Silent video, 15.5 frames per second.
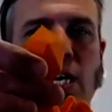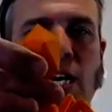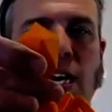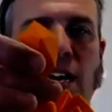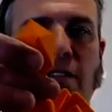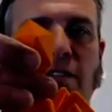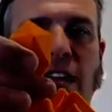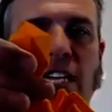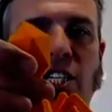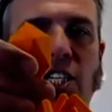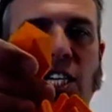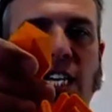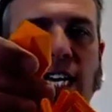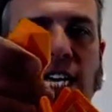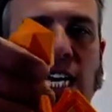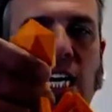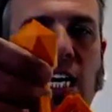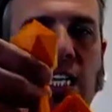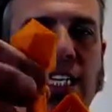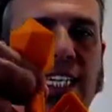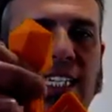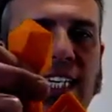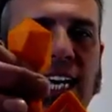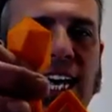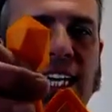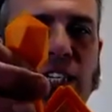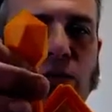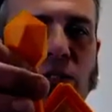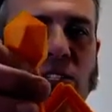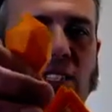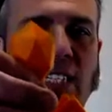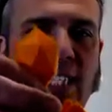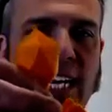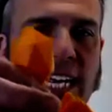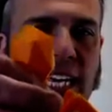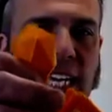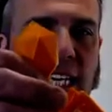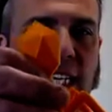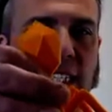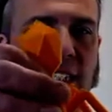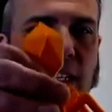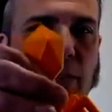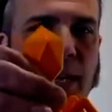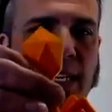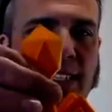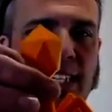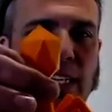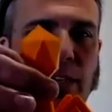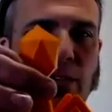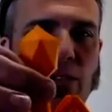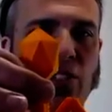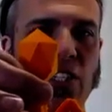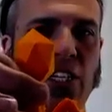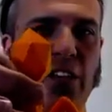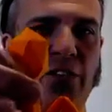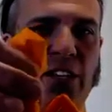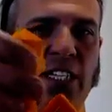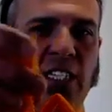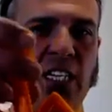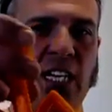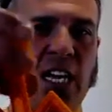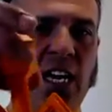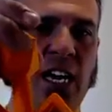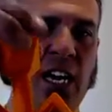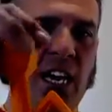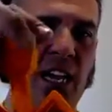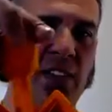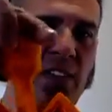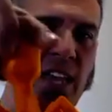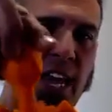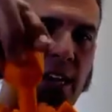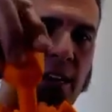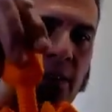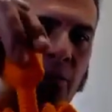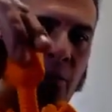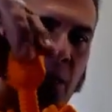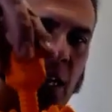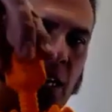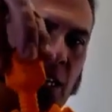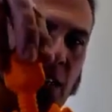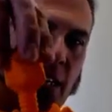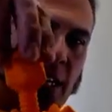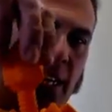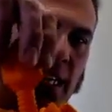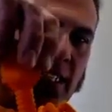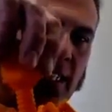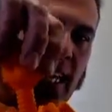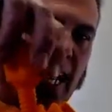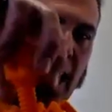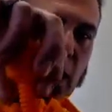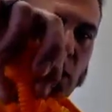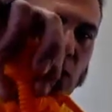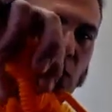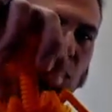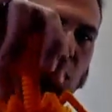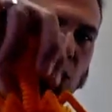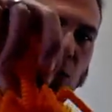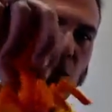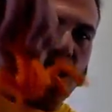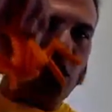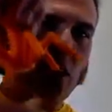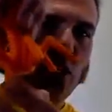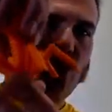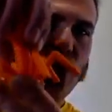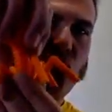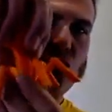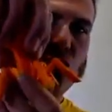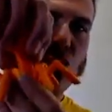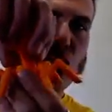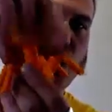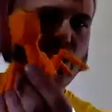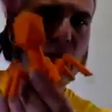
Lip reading: eventually, these legs would stick to the bacterial surface, and then the tail would screw